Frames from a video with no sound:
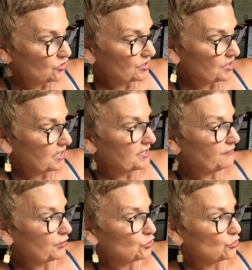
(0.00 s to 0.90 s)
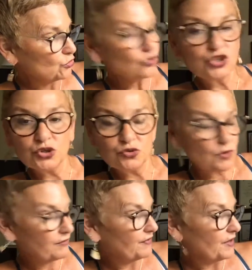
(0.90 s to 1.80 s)
scientific journal, June
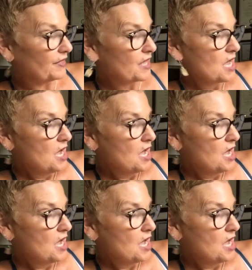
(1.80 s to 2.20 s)
25th.